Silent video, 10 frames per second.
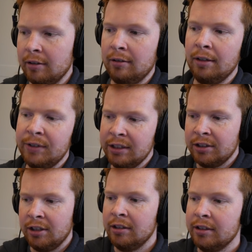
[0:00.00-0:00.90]
Gravity
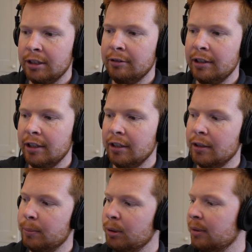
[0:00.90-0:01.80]
turns are uh,
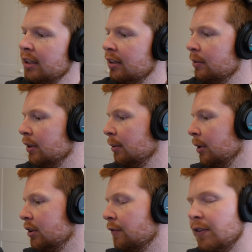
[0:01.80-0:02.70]
probably one of the
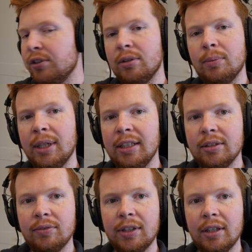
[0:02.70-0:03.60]
most efficient ways
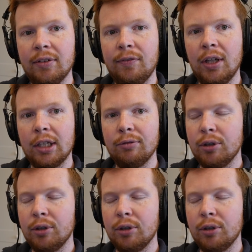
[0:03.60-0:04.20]
of uh, flying a